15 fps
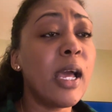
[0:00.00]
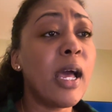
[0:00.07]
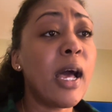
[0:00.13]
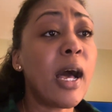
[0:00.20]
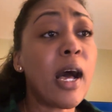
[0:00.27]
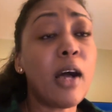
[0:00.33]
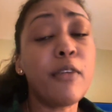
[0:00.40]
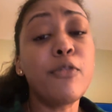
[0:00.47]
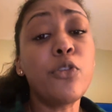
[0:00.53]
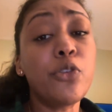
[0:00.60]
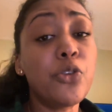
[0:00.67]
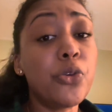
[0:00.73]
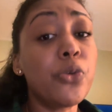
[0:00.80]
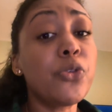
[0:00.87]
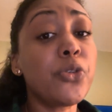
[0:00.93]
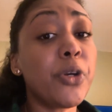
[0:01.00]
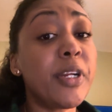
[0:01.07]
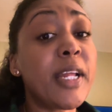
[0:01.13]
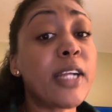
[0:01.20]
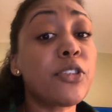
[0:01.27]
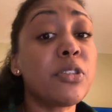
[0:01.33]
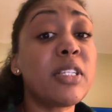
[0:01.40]
have you do certain
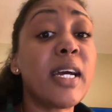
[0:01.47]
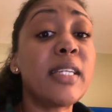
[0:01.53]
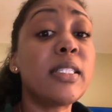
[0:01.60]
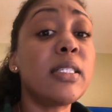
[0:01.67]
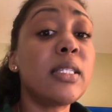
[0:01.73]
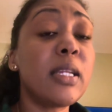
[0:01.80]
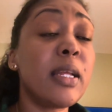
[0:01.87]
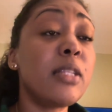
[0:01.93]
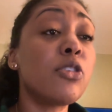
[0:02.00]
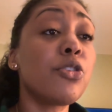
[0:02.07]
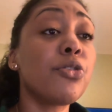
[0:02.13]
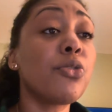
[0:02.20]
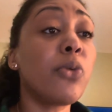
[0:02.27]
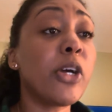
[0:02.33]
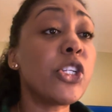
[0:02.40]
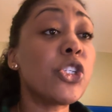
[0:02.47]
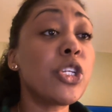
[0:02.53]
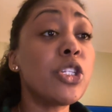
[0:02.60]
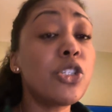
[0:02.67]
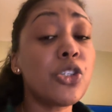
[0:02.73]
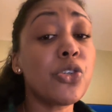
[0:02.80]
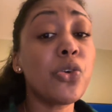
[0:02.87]
exercises and answer the
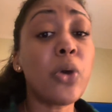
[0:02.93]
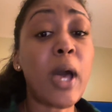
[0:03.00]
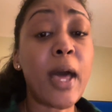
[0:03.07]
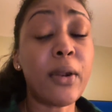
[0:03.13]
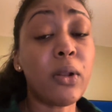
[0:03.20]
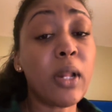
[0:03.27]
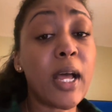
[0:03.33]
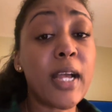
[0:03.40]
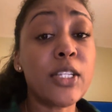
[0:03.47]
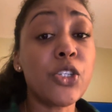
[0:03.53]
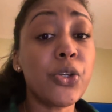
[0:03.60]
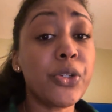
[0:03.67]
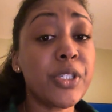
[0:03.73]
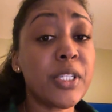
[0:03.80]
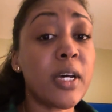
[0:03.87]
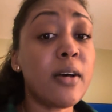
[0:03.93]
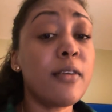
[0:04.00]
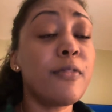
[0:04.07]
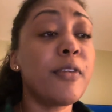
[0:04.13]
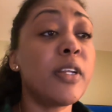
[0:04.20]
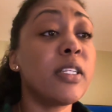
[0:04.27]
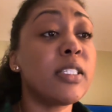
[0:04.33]
questions to analyze
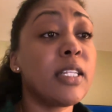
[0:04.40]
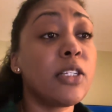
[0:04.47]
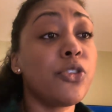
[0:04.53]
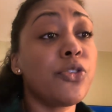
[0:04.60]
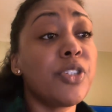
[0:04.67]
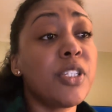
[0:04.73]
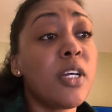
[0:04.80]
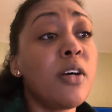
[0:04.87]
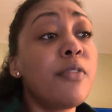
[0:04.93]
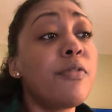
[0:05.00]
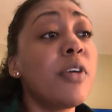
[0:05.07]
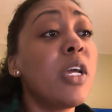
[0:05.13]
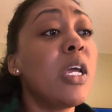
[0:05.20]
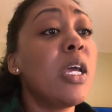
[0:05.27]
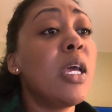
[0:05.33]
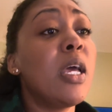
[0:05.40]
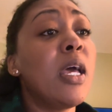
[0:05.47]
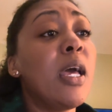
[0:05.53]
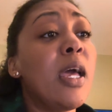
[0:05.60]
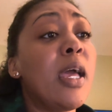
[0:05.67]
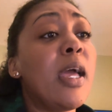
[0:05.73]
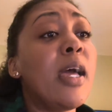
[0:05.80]
yourself and assess yourself
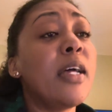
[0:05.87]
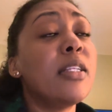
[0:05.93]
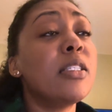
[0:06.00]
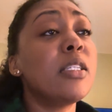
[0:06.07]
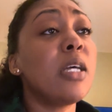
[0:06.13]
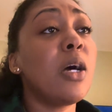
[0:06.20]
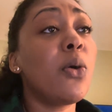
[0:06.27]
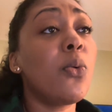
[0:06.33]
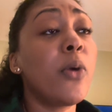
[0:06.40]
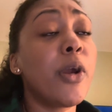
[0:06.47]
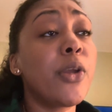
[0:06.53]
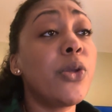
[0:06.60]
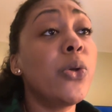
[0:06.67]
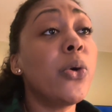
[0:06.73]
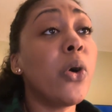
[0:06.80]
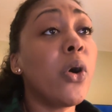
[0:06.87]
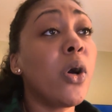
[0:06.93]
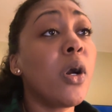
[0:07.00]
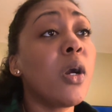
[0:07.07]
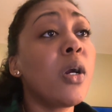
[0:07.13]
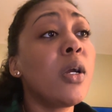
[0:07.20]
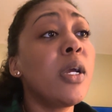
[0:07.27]
and where you
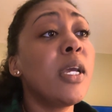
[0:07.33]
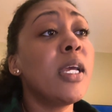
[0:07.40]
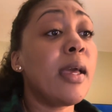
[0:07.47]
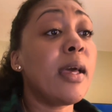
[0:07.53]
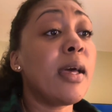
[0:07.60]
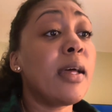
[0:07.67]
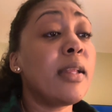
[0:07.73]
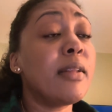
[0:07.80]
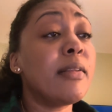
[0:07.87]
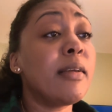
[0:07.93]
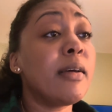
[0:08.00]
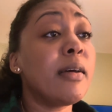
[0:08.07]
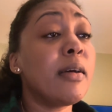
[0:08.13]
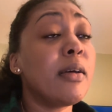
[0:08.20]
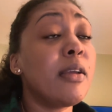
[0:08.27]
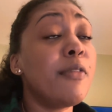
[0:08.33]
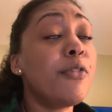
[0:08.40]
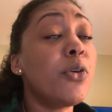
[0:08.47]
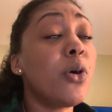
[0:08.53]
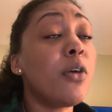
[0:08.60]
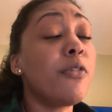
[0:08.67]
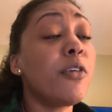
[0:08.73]
are. And if
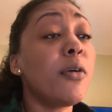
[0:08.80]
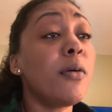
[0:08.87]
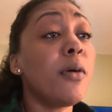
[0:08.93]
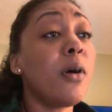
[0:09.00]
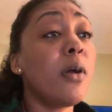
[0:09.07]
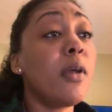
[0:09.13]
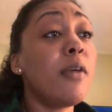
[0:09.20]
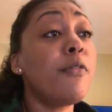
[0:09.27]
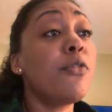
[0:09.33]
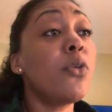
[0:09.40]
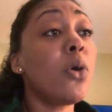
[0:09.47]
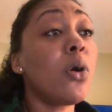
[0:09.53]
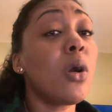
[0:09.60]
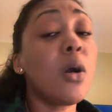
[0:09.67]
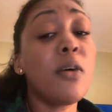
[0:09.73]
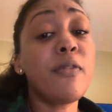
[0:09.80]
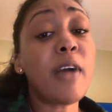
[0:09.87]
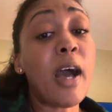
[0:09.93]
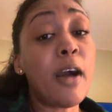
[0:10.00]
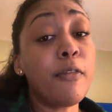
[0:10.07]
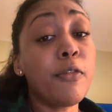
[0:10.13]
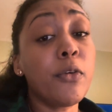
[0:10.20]
you are of
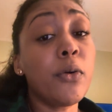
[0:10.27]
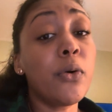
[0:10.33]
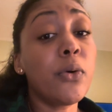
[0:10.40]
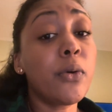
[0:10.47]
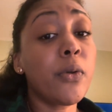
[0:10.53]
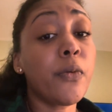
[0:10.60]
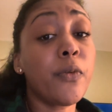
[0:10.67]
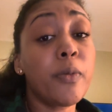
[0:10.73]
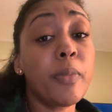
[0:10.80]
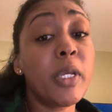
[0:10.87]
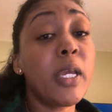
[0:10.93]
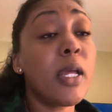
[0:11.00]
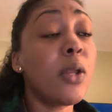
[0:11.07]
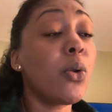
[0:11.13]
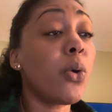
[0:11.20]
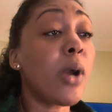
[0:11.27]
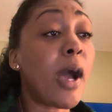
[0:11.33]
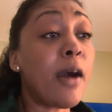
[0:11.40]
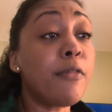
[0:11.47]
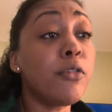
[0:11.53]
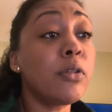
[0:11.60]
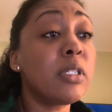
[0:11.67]
Afro-Caribbean or
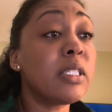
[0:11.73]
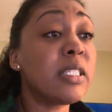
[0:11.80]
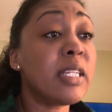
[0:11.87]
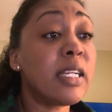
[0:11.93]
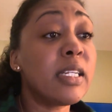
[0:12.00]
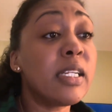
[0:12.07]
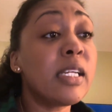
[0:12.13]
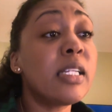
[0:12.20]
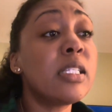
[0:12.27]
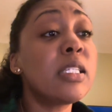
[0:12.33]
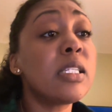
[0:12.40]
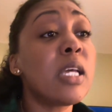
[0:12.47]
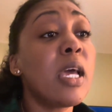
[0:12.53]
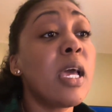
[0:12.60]
Afro descendants,